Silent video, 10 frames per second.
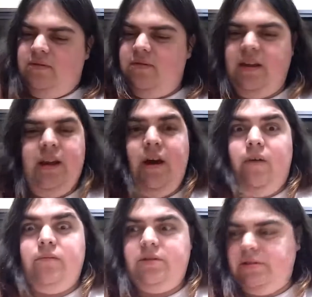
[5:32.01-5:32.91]
they
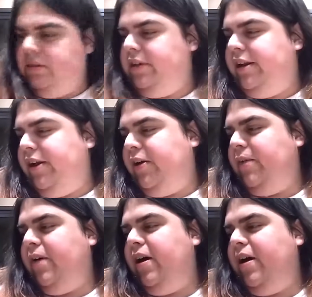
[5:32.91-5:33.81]
don't. You
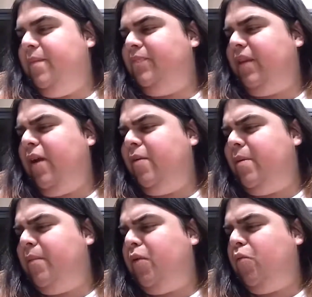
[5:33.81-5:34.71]
know, I
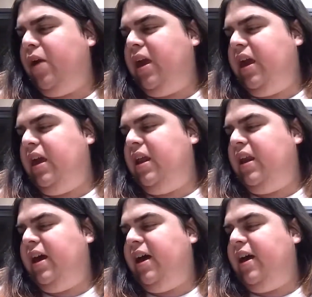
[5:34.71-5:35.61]
remember when
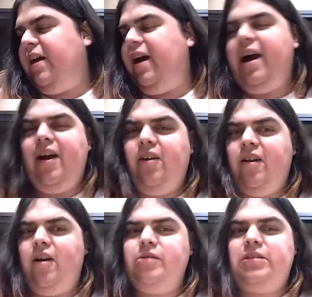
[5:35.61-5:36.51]

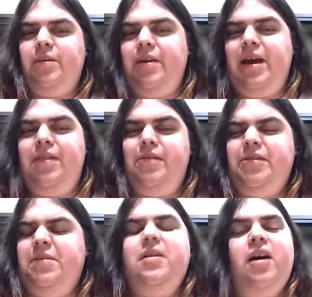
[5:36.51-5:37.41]
Ironheart was coming out, there
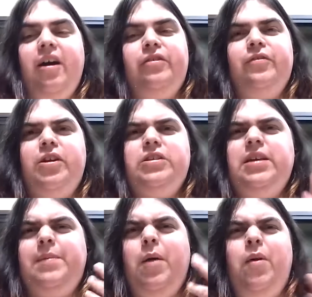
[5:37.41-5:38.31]
was a
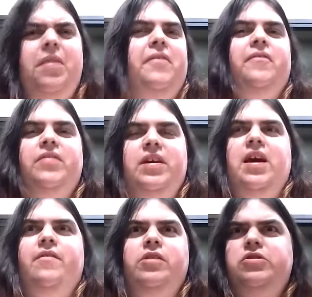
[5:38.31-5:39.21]
controversy about one of the
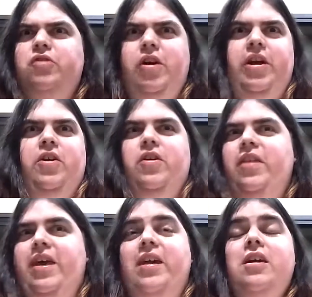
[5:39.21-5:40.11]
covers drawing her
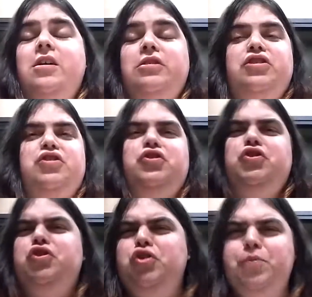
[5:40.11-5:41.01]
like
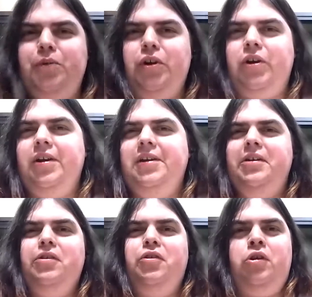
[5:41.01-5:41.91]
super
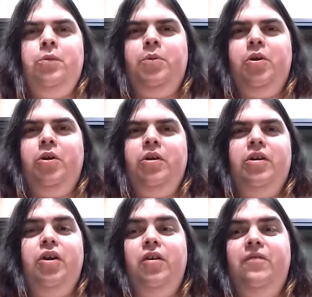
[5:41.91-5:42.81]
duper
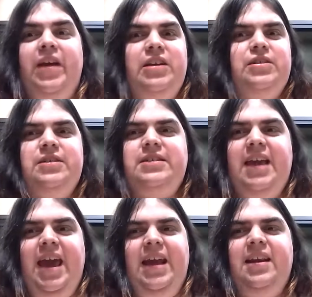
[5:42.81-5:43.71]
curvaceous
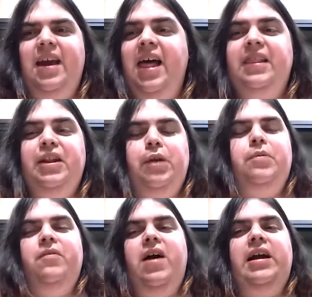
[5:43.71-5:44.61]
and a little
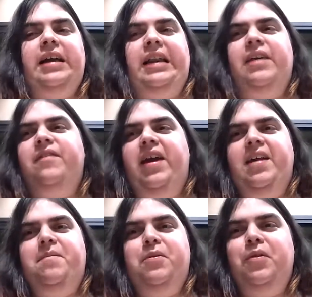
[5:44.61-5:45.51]
provocative,
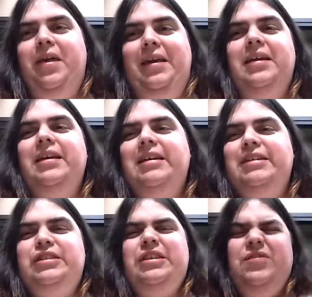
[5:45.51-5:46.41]
and people were like,
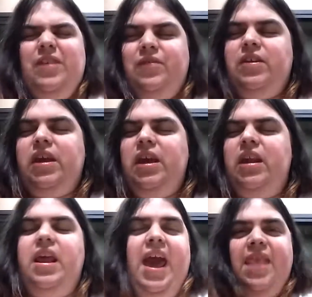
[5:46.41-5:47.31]
she's
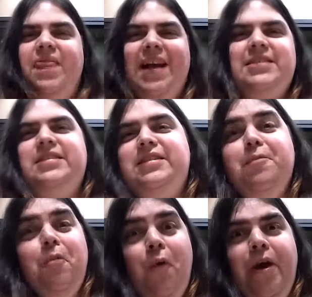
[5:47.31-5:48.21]
15, and that's
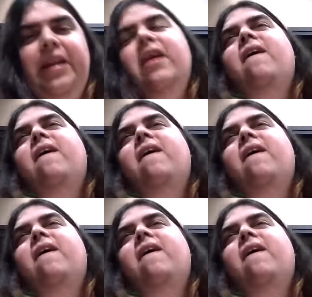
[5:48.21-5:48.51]
the point.